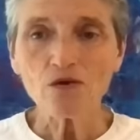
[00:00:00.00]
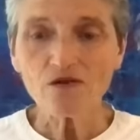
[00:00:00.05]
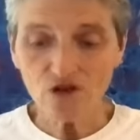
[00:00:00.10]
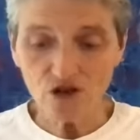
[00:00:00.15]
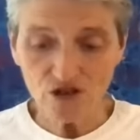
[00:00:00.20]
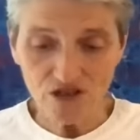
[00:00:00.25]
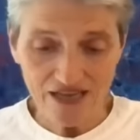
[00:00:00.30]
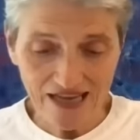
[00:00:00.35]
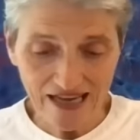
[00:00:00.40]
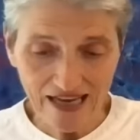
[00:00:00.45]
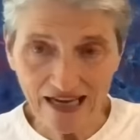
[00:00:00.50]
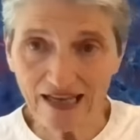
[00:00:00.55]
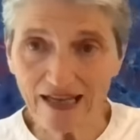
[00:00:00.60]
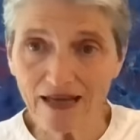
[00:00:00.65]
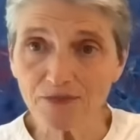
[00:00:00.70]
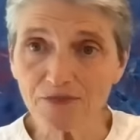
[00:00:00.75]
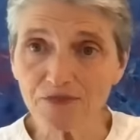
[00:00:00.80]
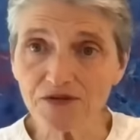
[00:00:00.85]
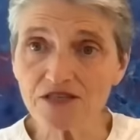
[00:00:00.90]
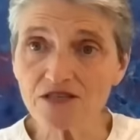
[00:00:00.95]
We've got an
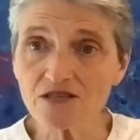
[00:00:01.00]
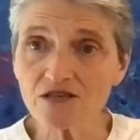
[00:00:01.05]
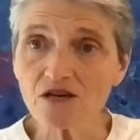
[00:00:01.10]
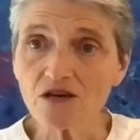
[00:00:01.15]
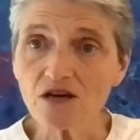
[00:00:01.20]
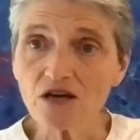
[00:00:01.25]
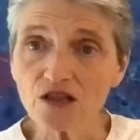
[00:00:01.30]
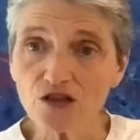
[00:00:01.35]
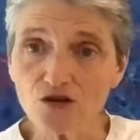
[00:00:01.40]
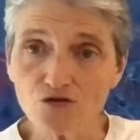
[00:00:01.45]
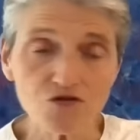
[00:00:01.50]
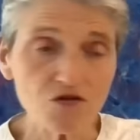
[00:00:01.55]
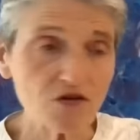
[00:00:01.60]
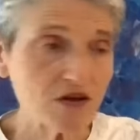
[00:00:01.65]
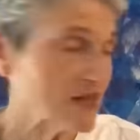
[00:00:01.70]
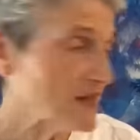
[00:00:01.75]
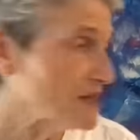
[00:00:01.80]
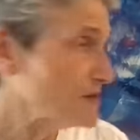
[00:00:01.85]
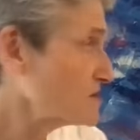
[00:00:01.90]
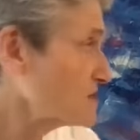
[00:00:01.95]
eclipse, lunar
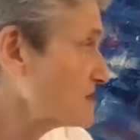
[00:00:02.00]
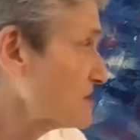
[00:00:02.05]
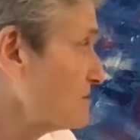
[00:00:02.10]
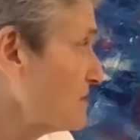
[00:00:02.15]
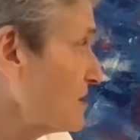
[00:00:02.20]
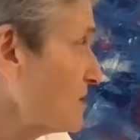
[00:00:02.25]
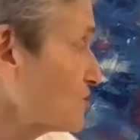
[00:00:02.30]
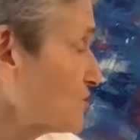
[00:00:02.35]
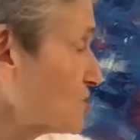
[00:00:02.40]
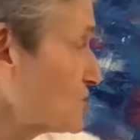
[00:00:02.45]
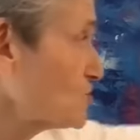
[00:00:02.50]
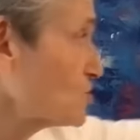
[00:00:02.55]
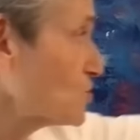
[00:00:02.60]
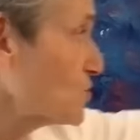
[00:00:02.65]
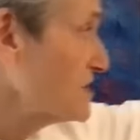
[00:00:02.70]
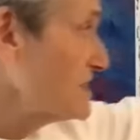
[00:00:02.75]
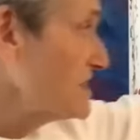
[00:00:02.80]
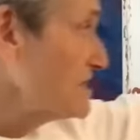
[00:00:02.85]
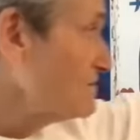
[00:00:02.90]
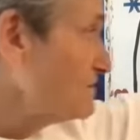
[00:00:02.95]
eclipse on March the
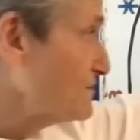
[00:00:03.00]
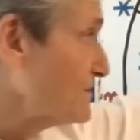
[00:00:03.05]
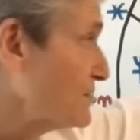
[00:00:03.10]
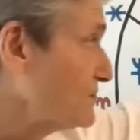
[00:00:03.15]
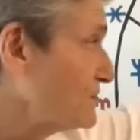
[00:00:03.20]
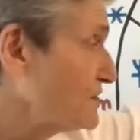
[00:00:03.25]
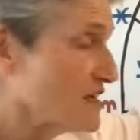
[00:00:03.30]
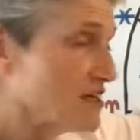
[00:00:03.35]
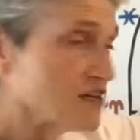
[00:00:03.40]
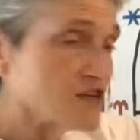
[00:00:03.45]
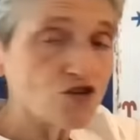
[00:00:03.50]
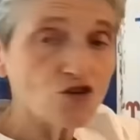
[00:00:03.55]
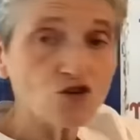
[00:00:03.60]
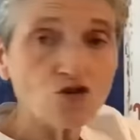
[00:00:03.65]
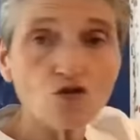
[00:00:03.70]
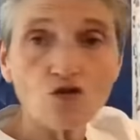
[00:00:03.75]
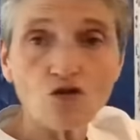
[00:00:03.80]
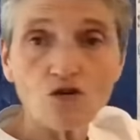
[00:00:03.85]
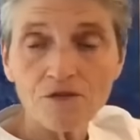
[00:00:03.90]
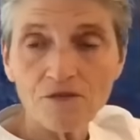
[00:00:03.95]
25th in
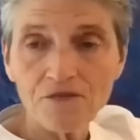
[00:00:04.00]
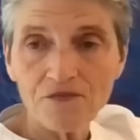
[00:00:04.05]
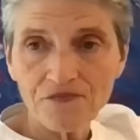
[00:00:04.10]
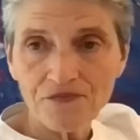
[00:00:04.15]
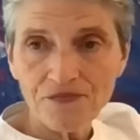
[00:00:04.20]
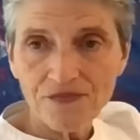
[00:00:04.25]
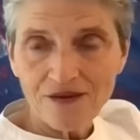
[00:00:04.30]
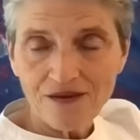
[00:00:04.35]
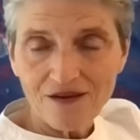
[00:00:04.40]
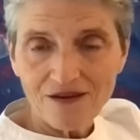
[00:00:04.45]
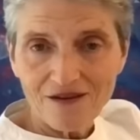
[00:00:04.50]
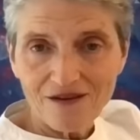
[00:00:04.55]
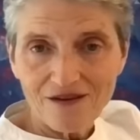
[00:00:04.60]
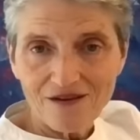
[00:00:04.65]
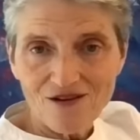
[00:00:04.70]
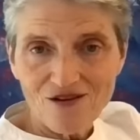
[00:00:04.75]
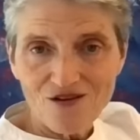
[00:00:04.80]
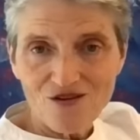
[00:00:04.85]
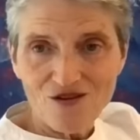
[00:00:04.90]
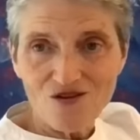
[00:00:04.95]
your
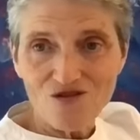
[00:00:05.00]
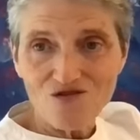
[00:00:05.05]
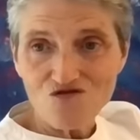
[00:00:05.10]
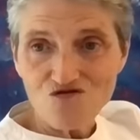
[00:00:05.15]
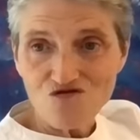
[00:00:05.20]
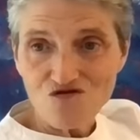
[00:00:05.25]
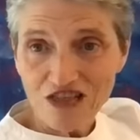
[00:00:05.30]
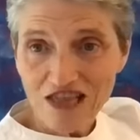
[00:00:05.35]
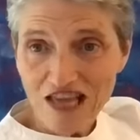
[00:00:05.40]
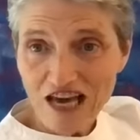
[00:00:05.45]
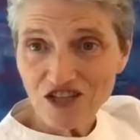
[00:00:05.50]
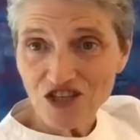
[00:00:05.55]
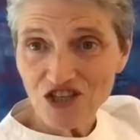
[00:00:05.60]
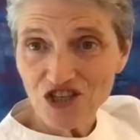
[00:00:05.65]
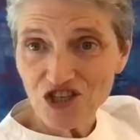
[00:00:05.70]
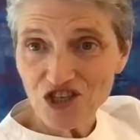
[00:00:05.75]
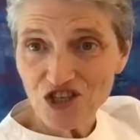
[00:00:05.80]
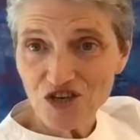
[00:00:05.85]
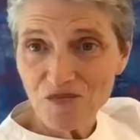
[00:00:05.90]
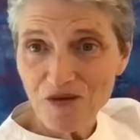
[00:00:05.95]

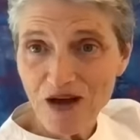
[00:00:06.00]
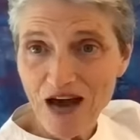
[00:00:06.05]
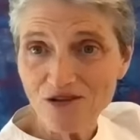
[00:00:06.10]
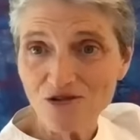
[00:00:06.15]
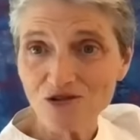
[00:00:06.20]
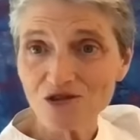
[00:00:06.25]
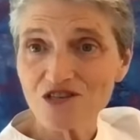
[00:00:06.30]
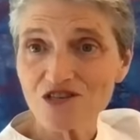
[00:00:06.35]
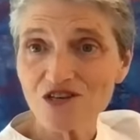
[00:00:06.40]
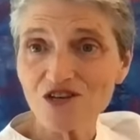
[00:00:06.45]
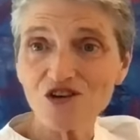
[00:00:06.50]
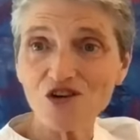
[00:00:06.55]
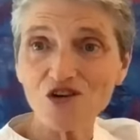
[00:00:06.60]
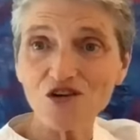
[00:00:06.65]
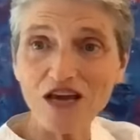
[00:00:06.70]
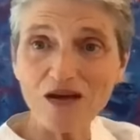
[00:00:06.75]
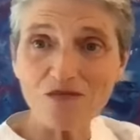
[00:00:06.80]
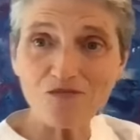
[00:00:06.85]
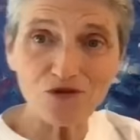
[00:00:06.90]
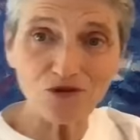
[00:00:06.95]
relationship house and
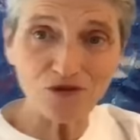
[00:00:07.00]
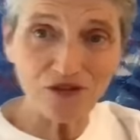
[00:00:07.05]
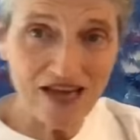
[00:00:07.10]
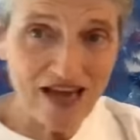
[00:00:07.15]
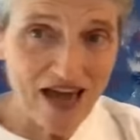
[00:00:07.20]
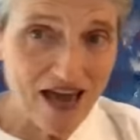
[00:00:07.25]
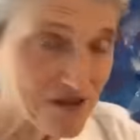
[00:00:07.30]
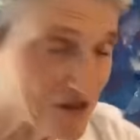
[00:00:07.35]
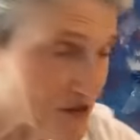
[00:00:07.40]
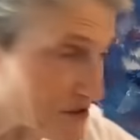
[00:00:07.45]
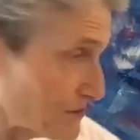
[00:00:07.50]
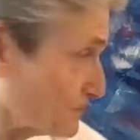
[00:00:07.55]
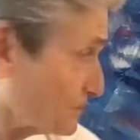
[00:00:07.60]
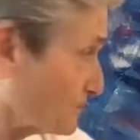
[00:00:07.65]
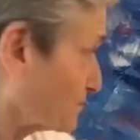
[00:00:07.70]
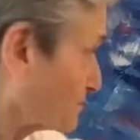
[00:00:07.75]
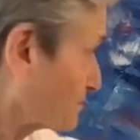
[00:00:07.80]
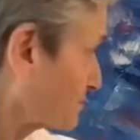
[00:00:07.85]
on April the 8th,